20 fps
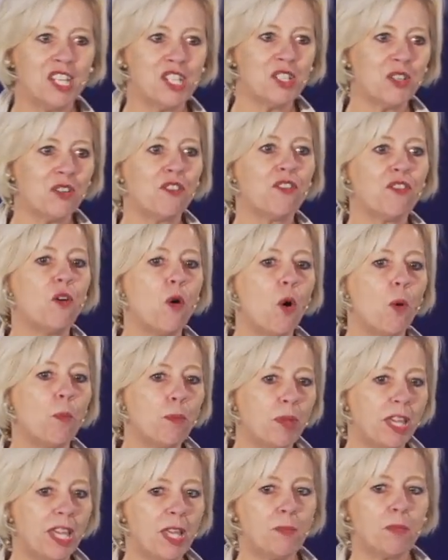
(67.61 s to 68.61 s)
for
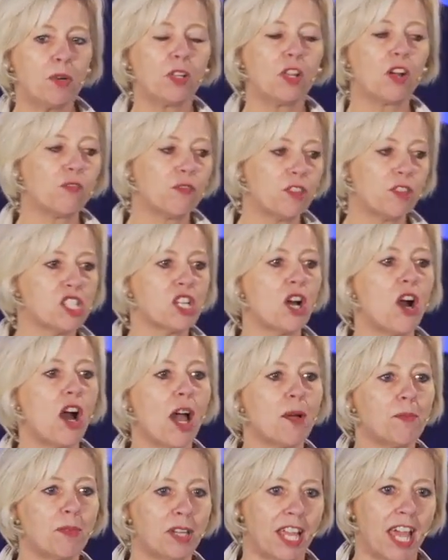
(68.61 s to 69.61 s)
people of
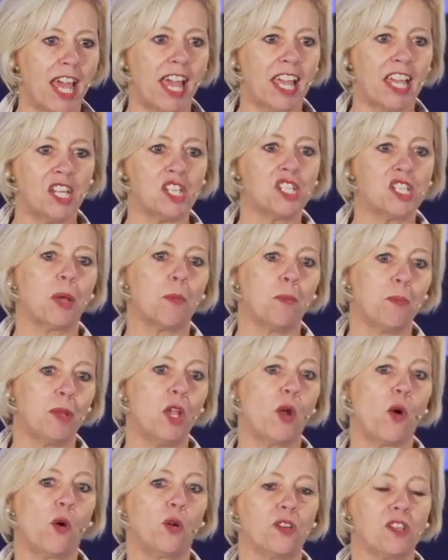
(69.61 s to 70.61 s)
retirement age and
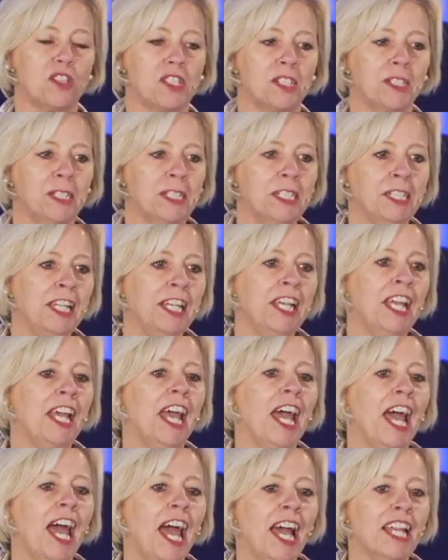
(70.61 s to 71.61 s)
beyond.
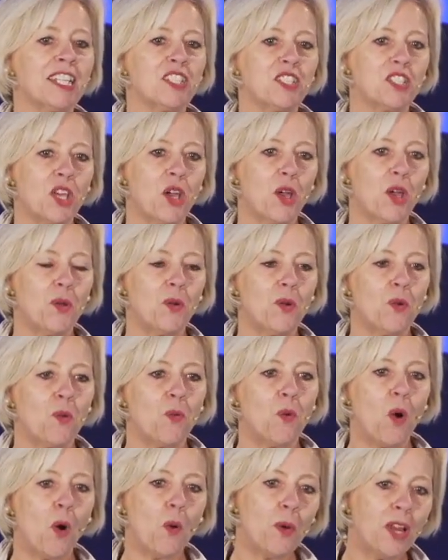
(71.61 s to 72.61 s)
And so
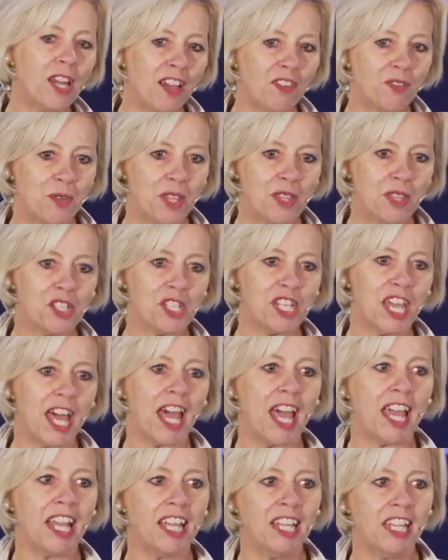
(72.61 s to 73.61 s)
what we're left with
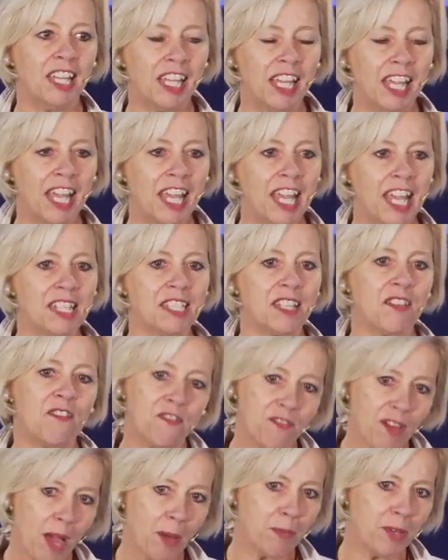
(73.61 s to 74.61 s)
today is a
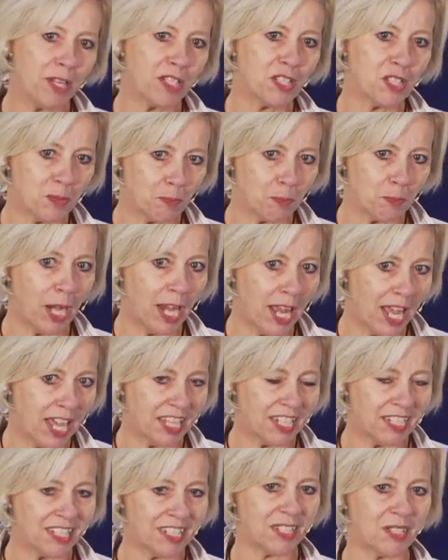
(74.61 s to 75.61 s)
fabulous
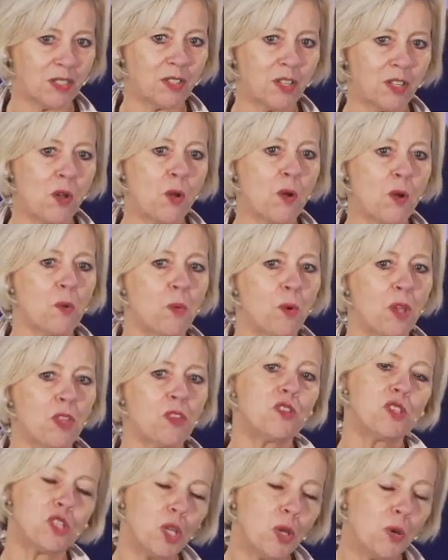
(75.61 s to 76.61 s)
place
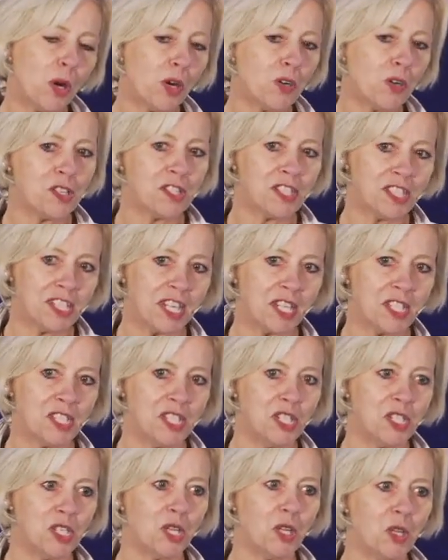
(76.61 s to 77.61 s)
with
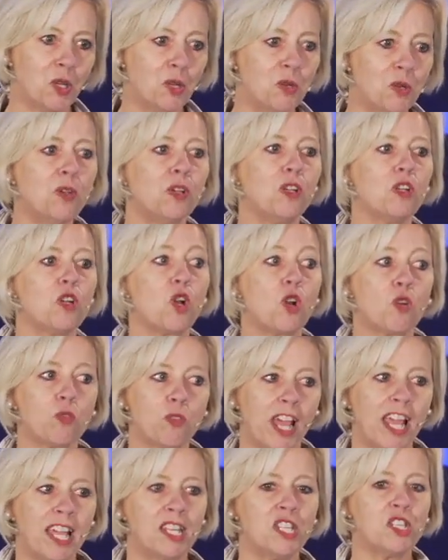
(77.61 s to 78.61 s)
262
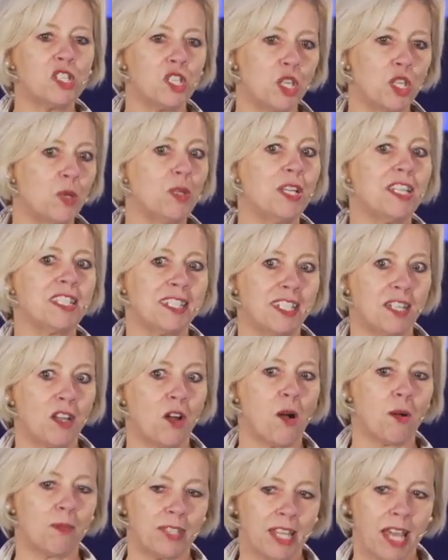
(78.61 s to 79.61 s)
Grade 2 listed
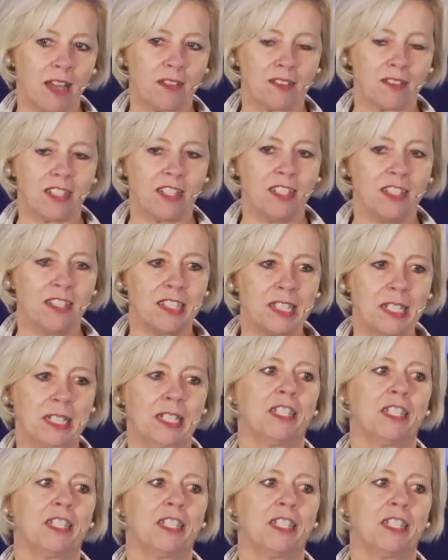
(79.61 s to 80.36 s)
almshouses,